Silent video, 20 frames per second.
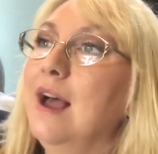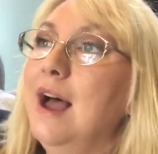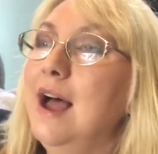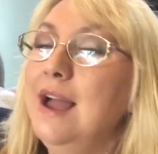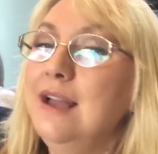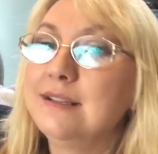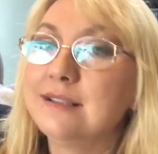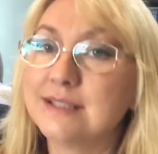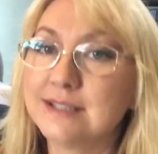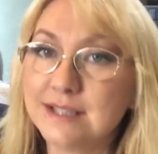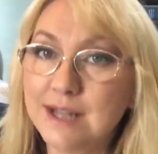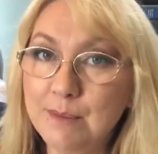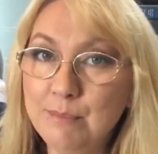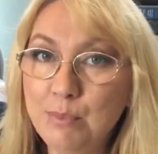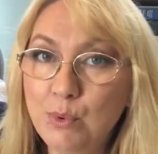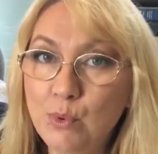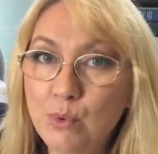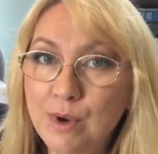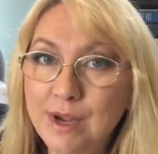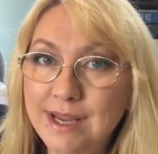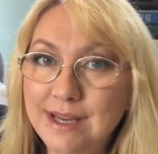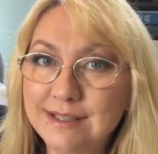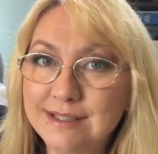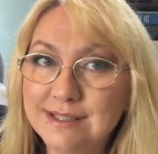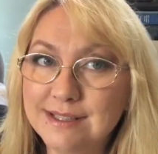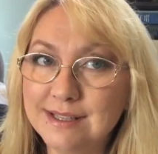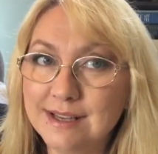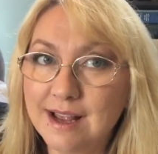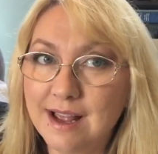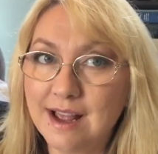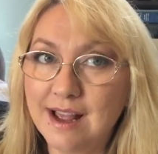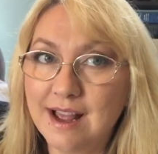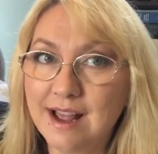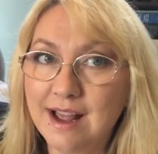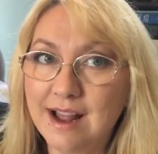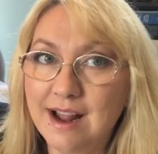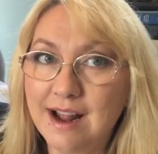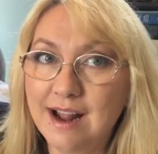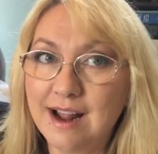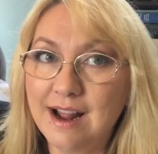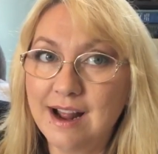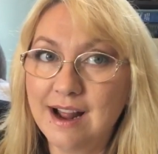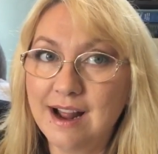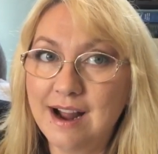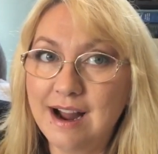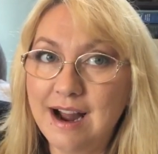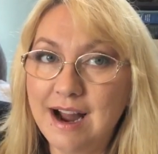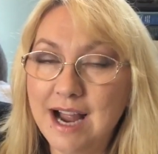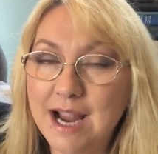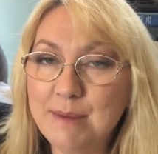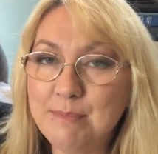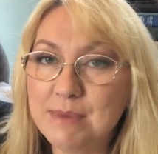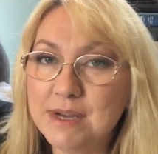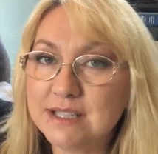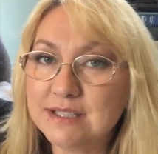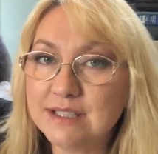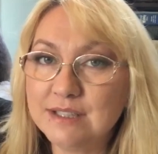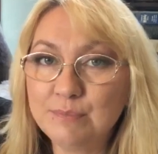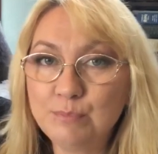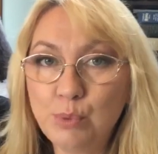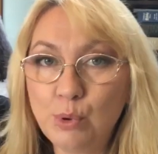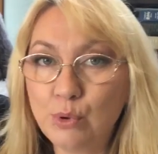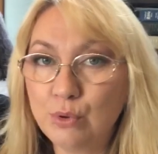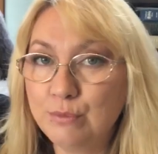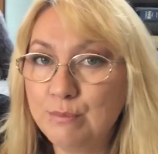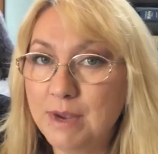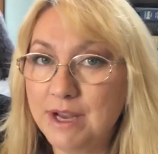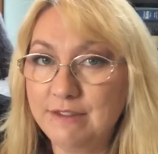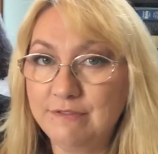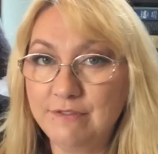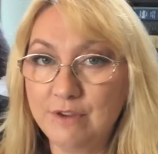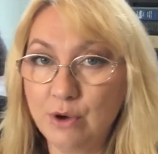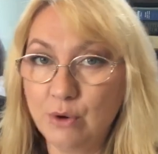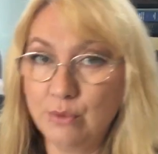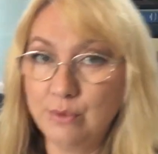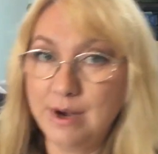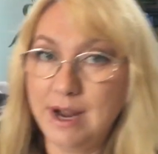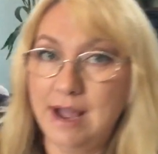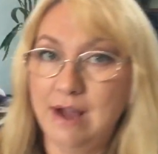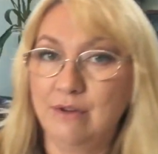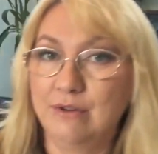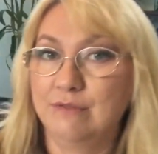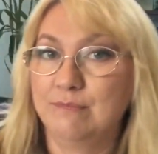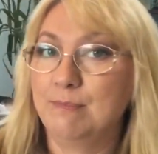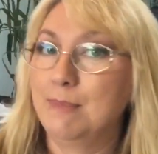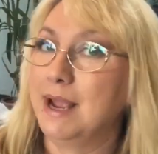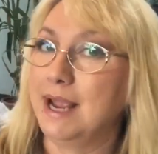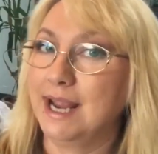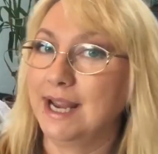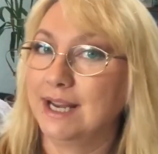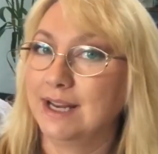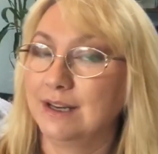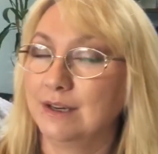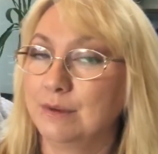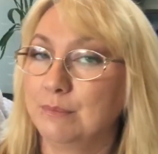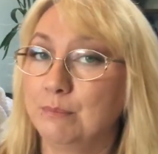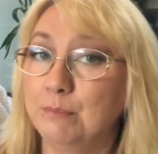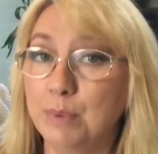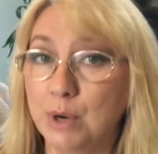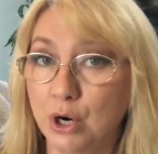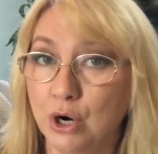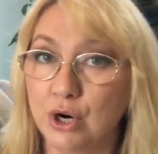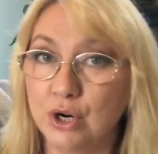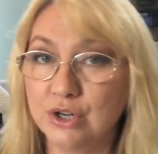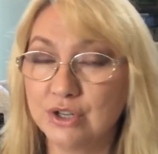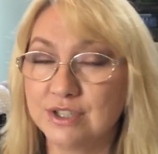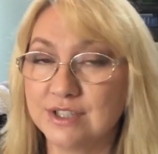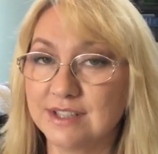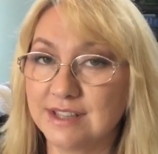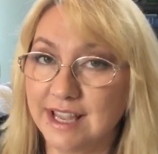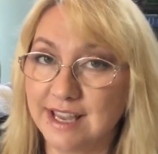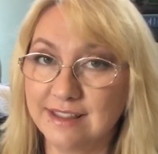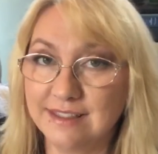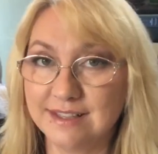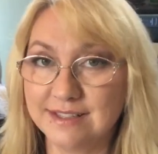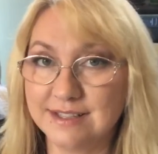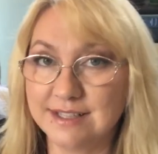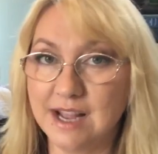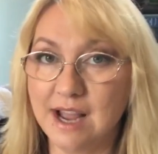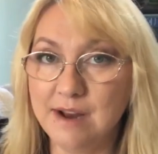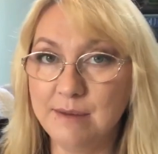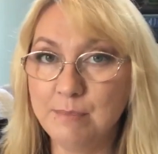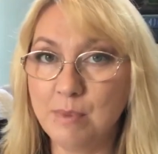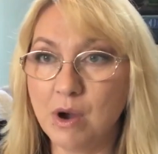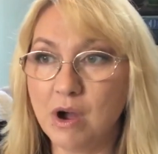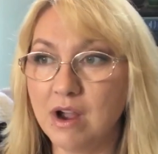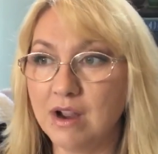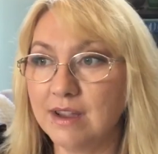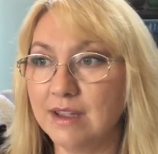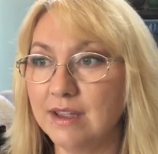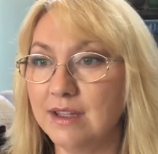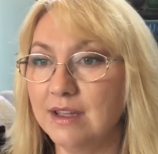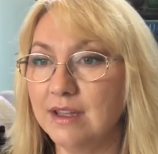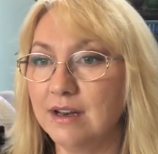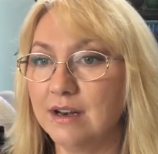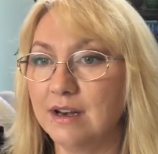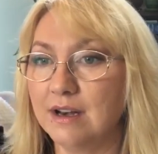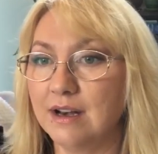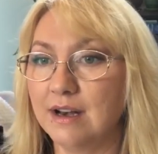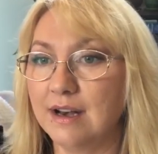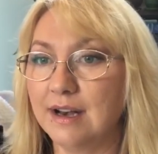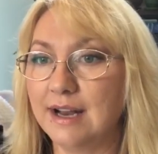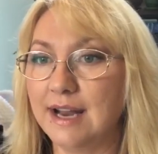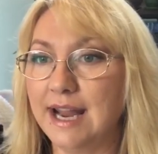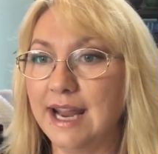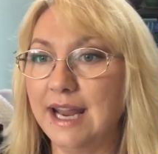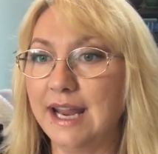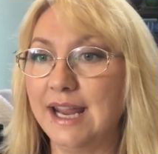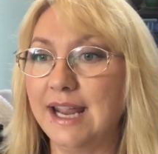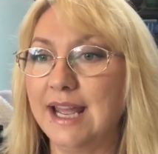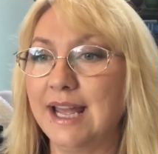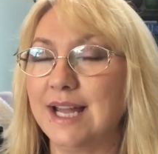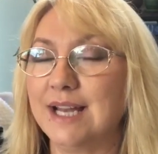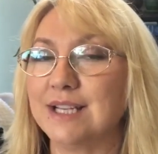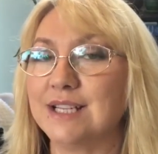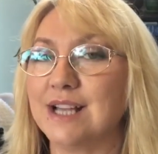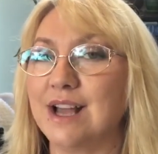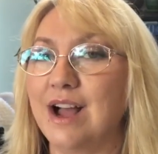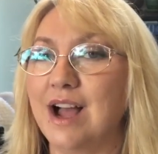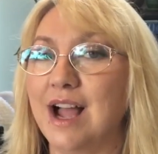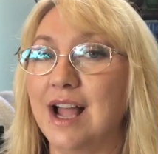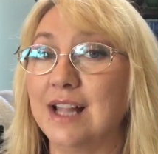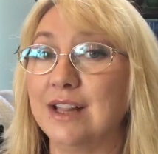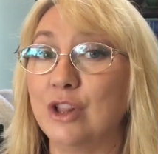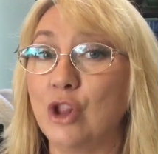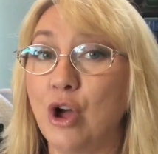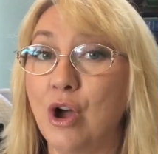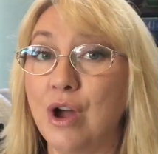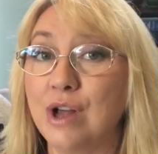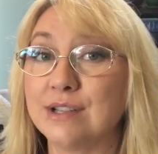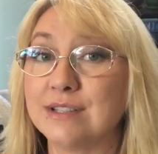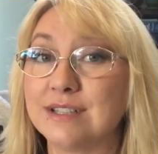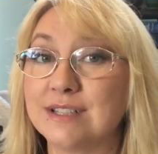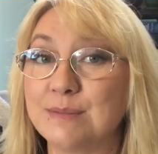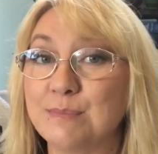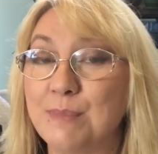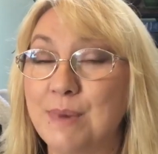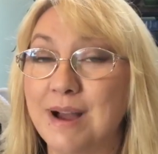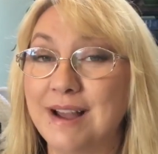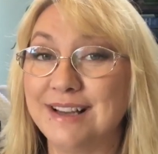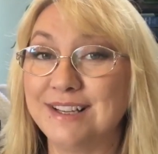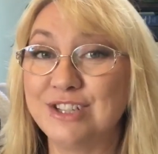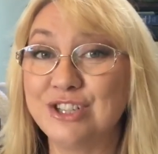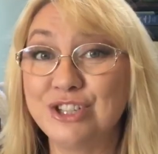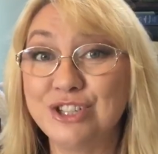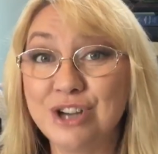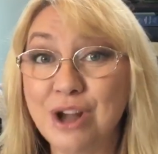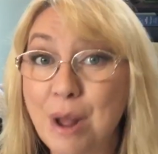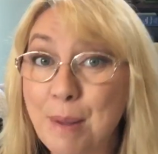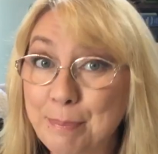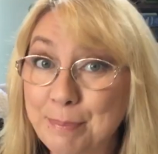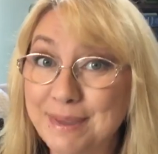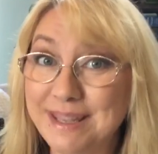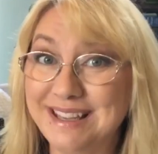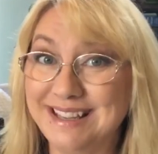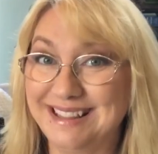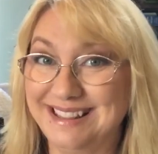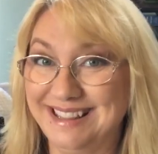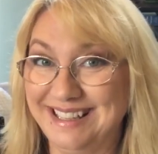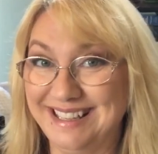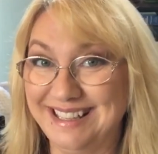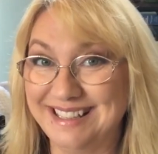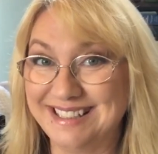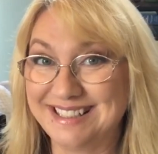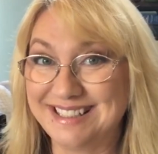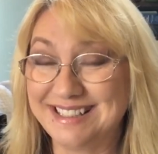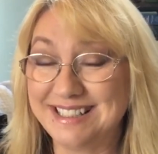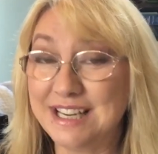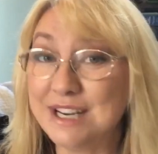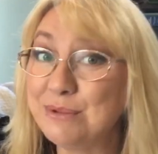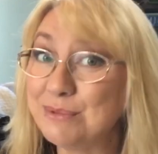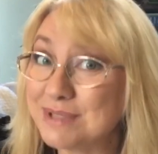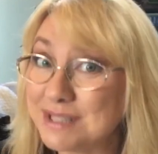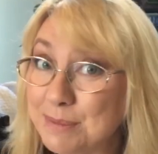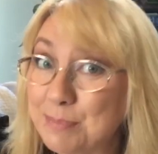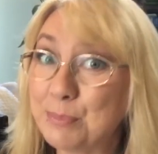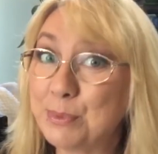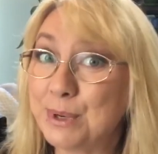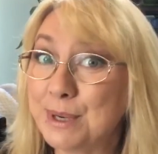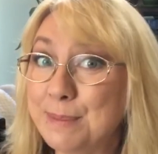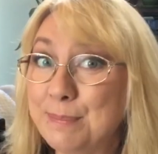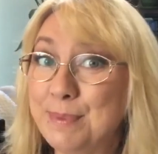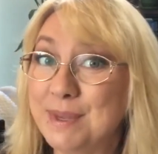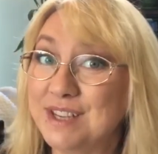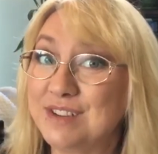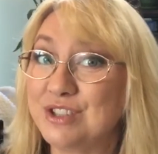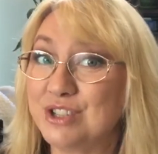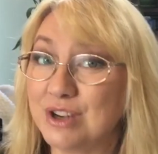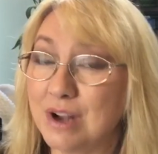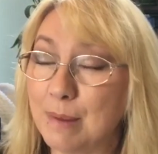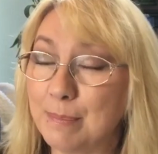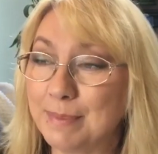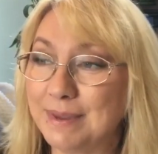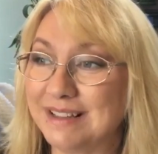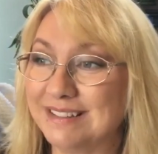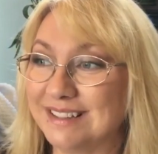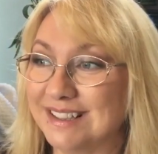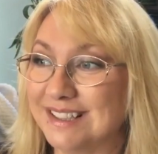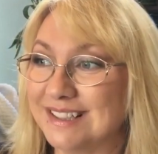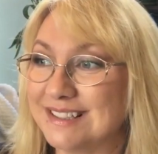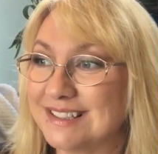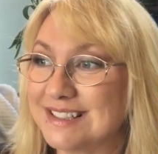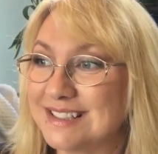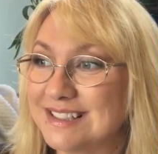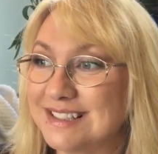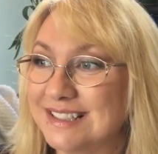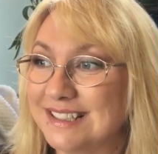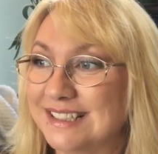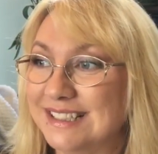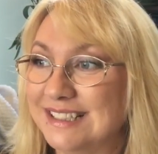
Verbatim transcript: at some point I must have pulled my phone out of my purse, like the side pocket, and I lost my shopping list. And it was a pretty big shopping list.